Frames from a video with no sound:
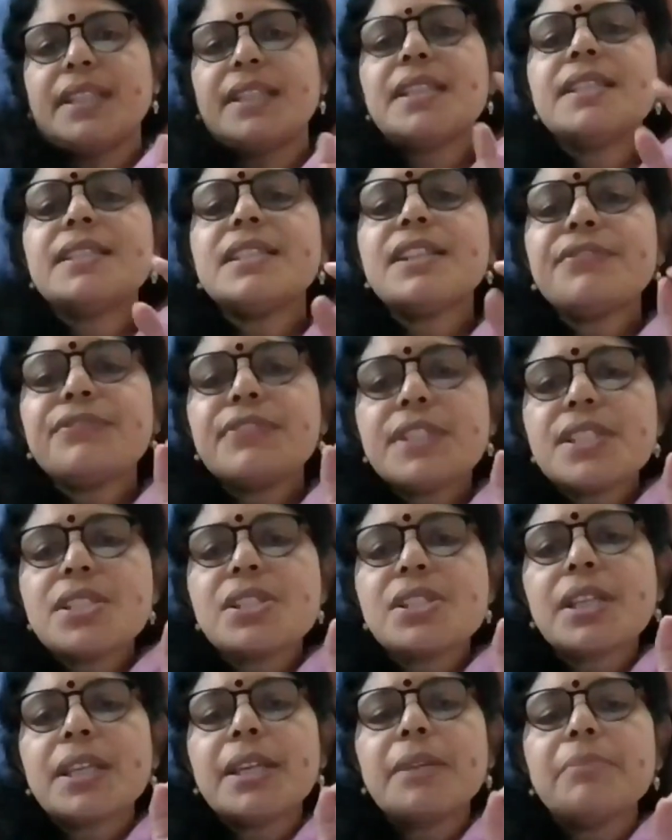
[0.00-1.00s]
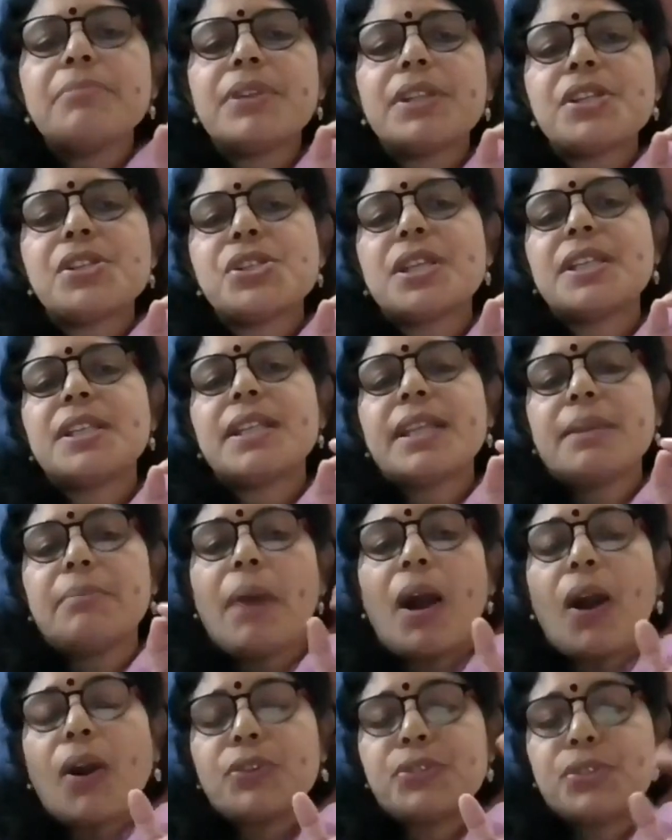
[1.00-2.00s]
It is the first impression
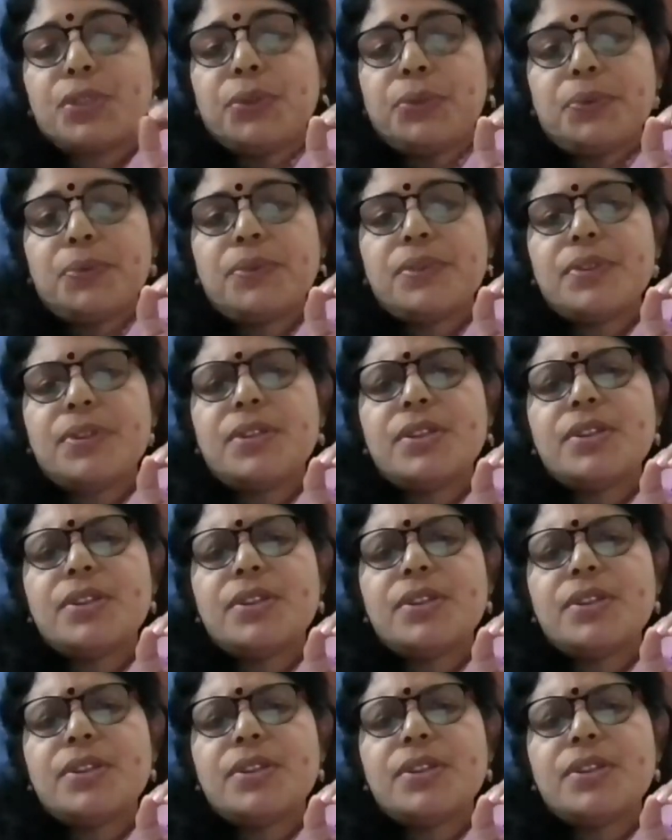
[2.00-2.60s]
about you.